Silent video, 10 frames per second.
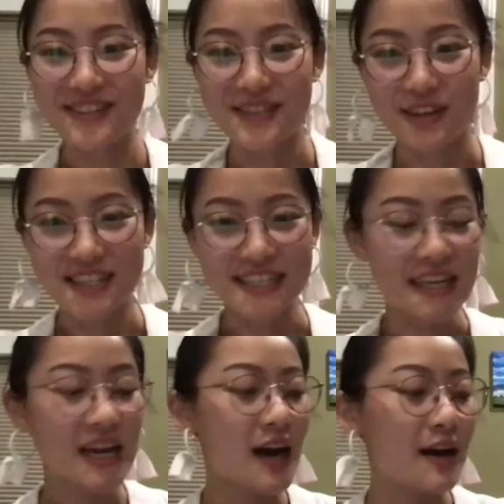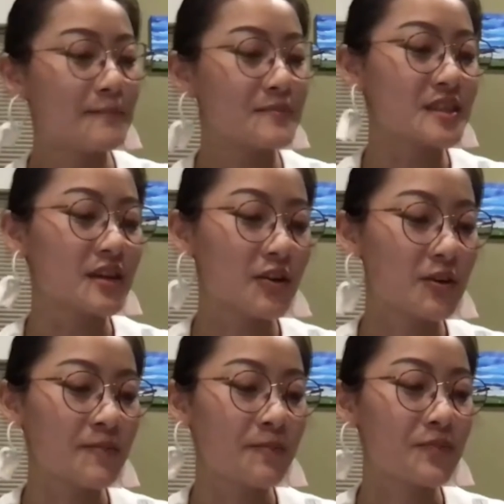question.
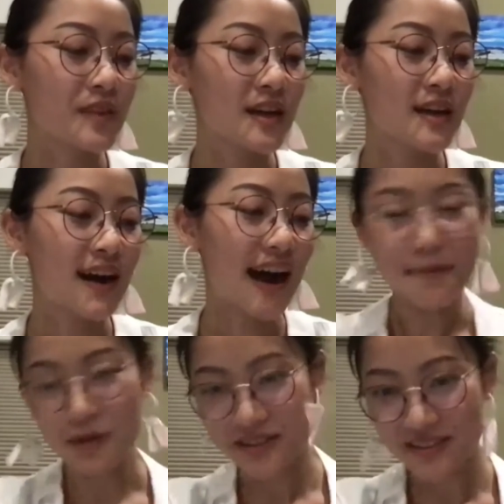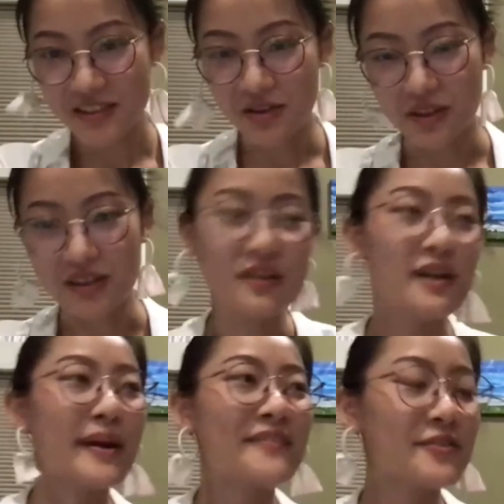So I personally don't think so.
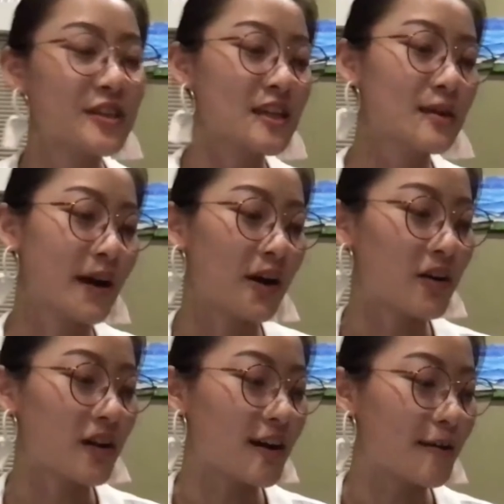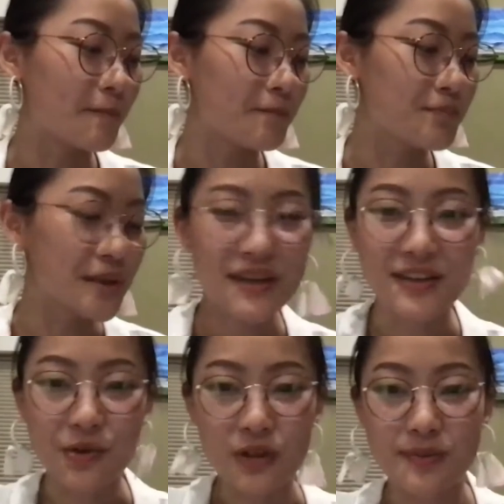My favorite thing about being
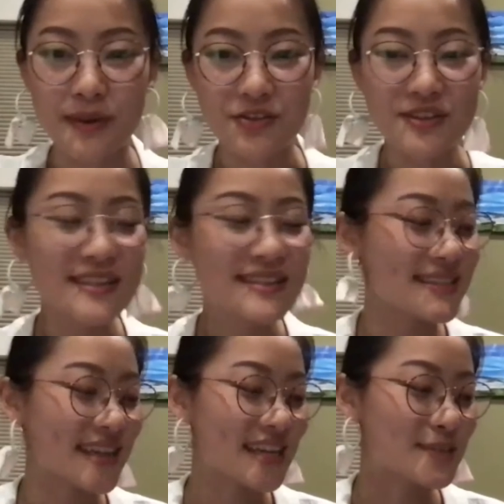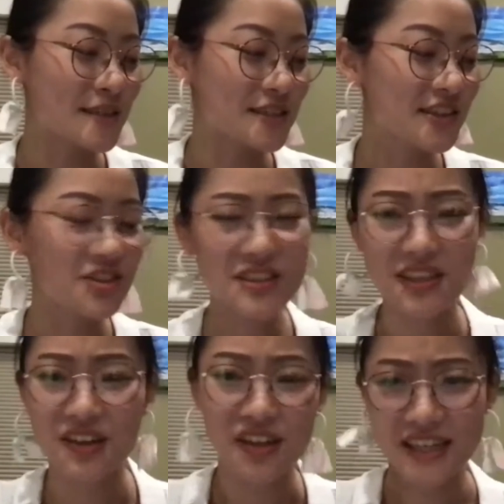endorsed by unions is that it's basically just a
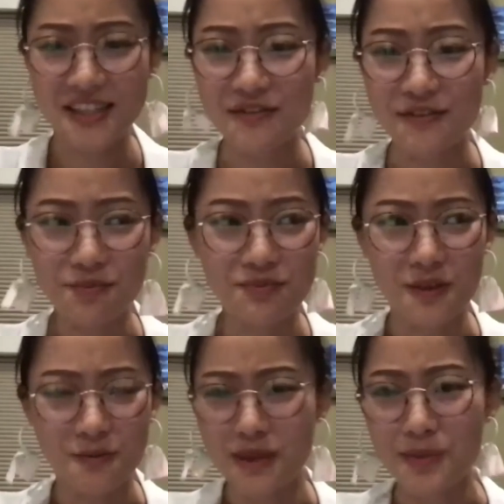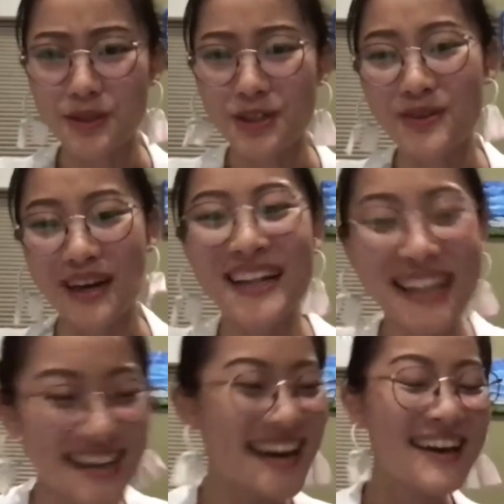collective of people, right?
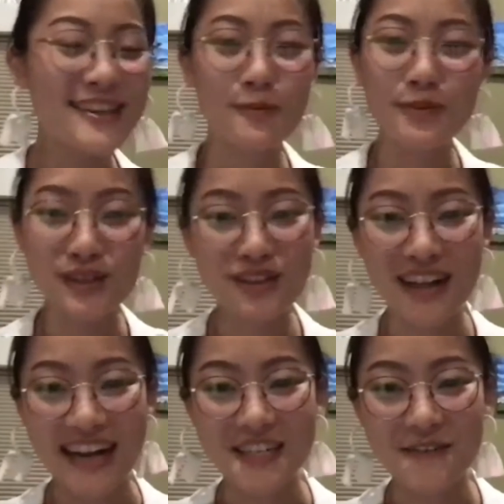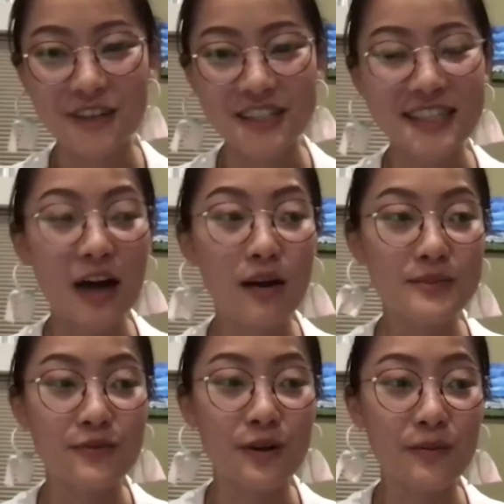Like, their political action fund
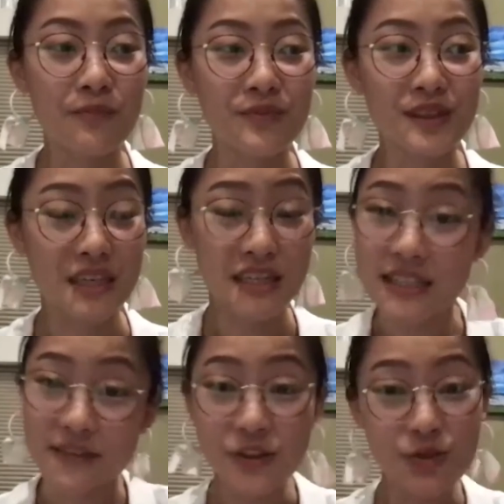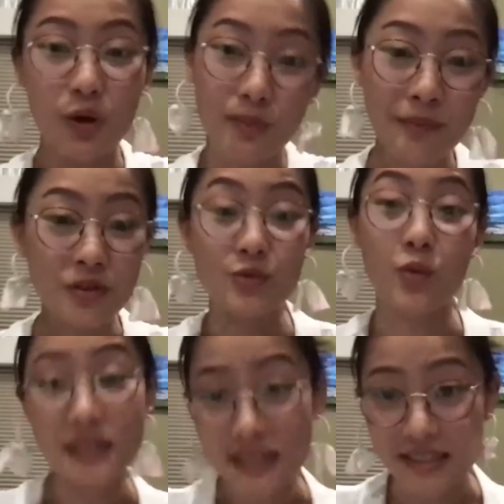comes from the individual members
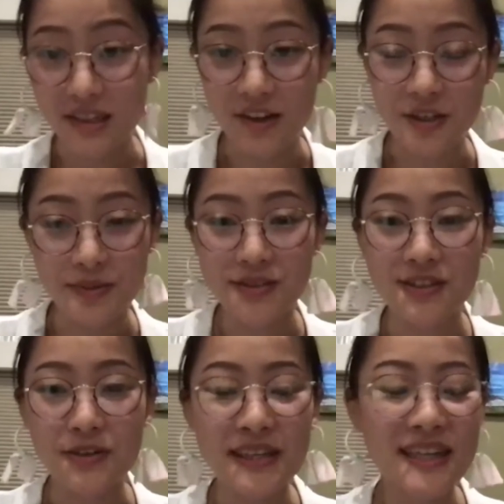wanting to contribute to it.